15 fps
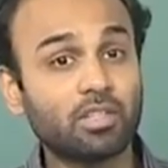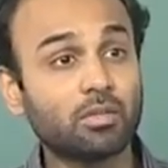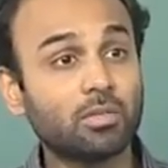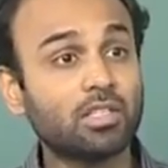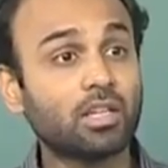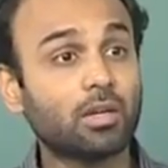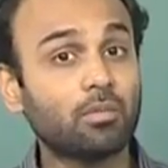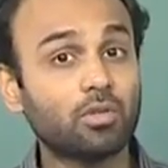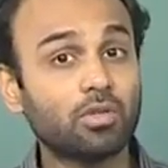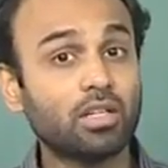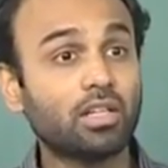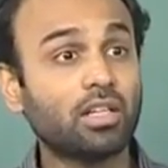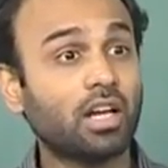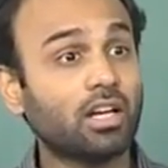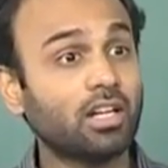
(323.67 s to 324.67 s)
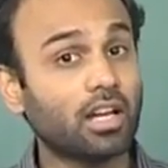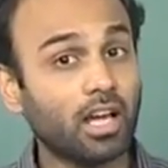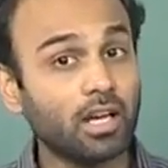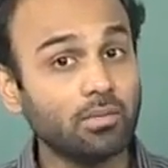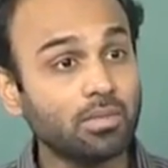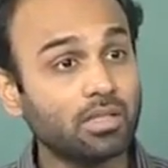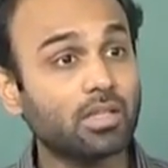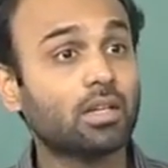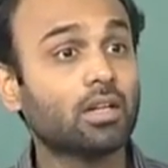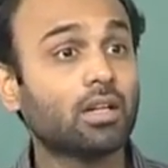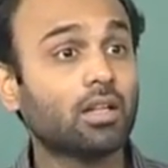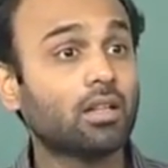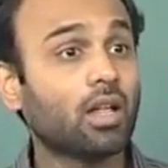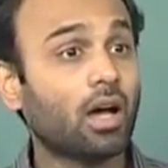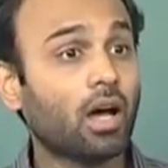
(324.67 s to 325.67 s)
which means I am using 10 times
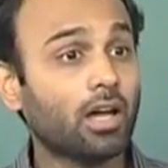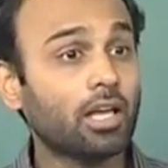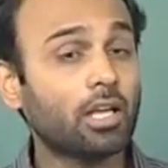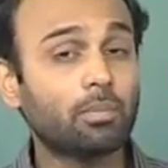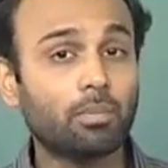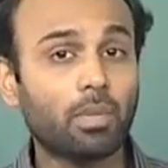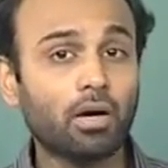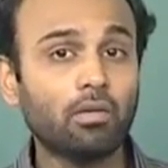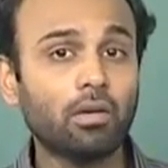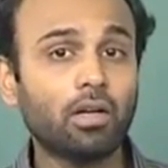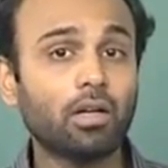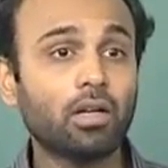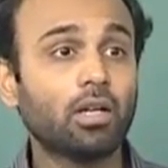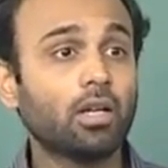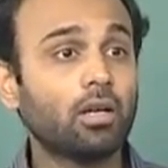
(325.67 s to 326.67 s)
the higher power,